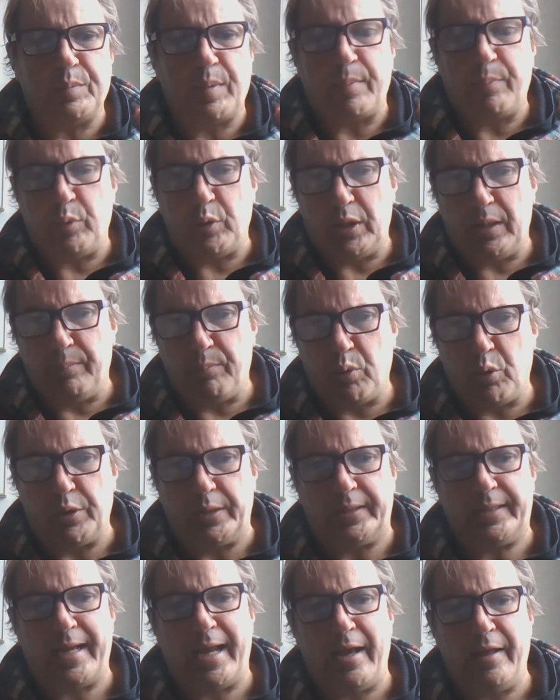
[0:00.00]
by putting
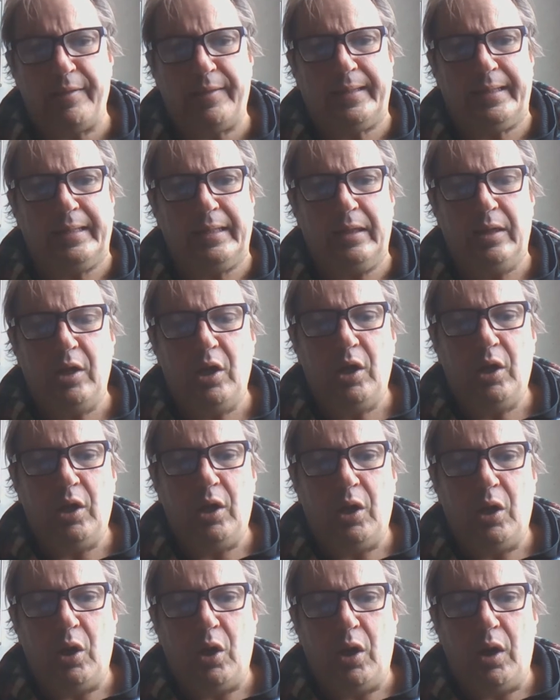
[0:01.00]
product out there,
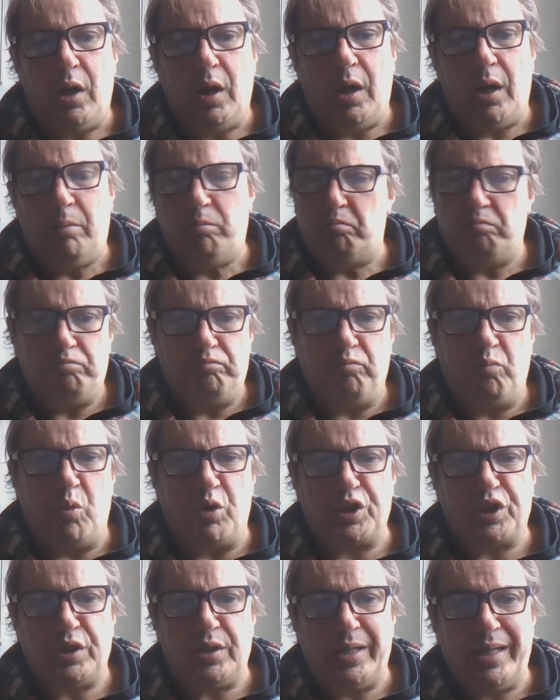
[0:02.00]

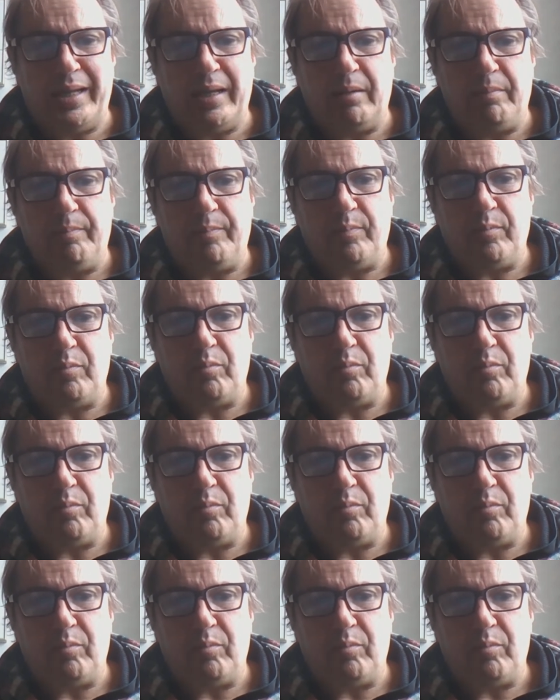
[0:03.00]
wasn't there.